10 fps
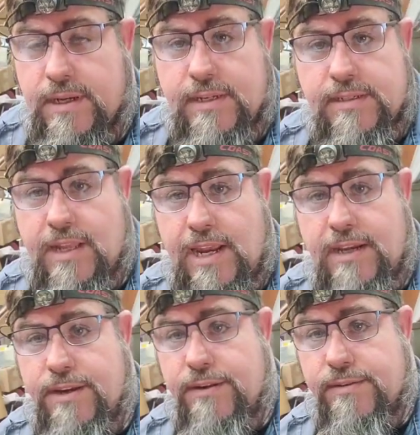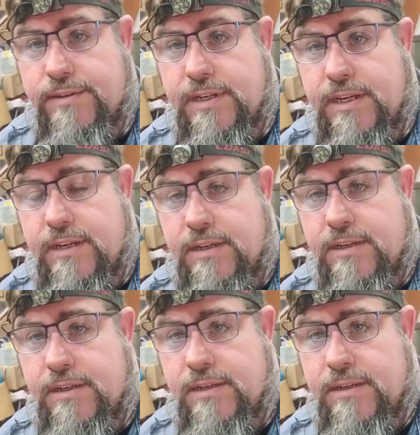It's late Tuesday.
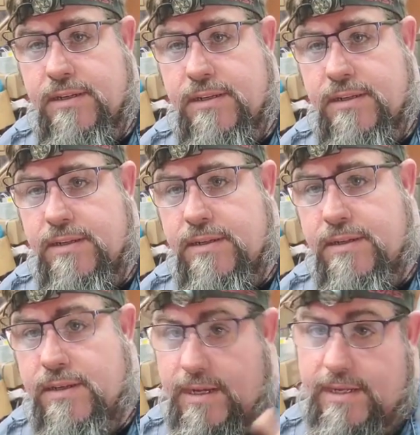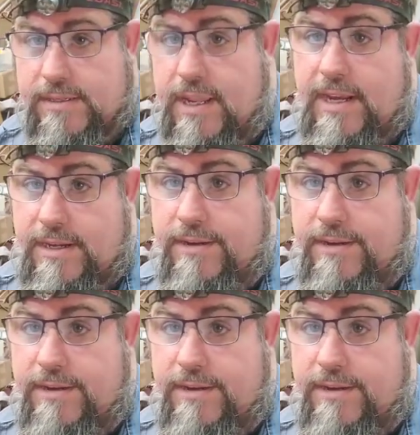It's late